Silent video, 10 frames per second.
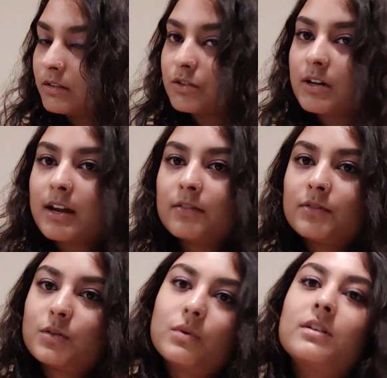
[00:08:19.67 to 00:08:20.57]

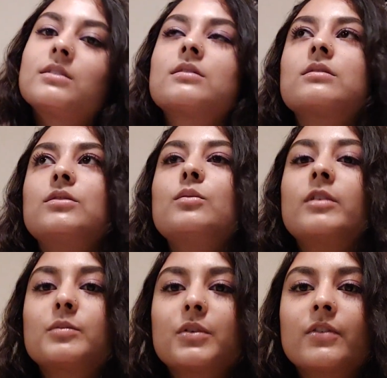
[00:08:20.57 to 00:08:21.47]
strive towards too
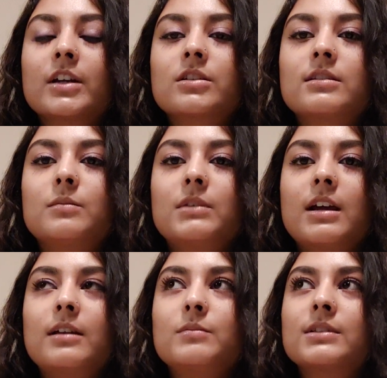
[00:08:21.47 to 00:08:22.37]
much perfection
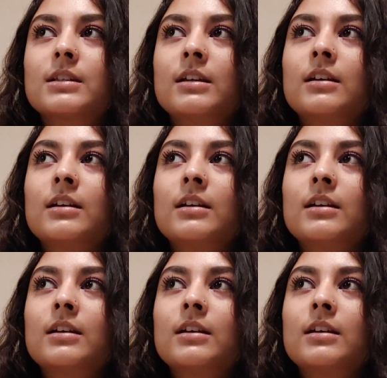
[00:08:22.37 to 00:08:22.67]
sometimes,